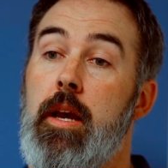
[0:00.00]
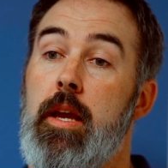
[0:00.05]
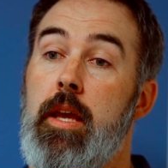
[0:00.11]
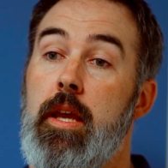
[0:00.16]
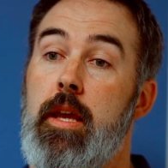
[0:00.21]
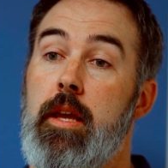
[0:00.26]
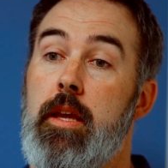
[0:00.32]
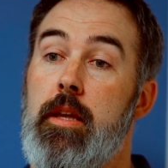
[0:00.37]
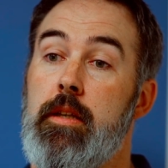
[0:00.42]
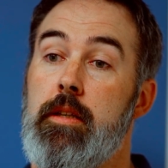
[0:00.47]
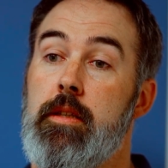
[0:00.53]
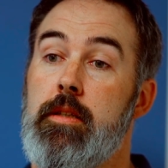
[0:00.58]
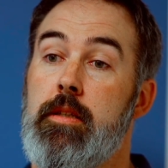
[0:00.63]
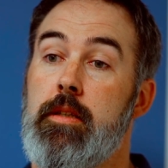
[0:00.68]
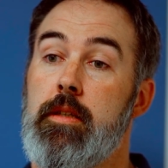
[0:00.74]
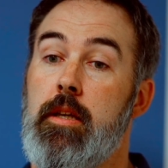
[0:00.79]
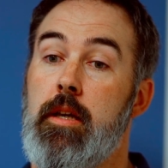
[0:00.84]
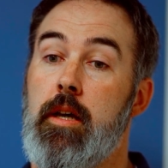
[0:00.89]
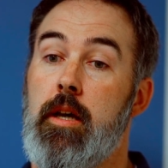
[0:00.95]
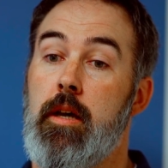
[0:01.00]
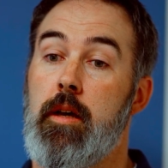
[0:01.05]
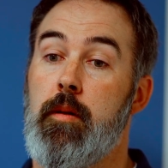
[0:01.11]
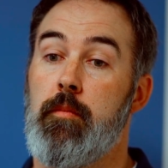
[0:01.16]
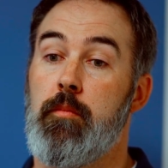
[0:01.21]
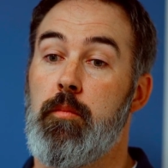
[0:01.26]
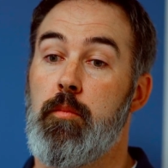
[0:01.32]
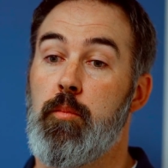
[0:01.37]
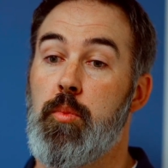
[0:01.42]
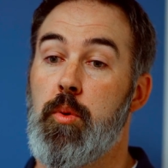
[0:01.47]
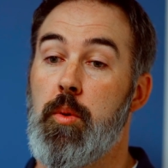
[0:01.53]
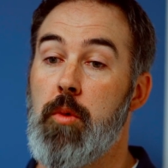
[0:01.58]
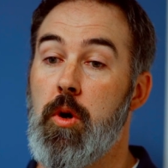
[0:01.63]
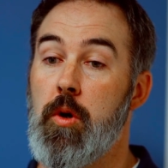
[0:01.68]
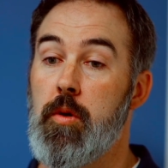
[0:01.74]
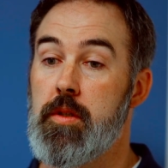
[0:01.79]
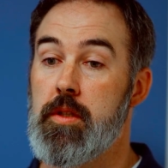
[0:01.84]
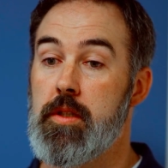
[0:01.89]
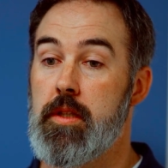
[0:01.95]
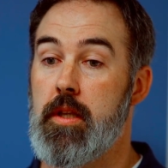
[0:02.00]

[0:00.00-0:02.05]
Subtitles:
it promotes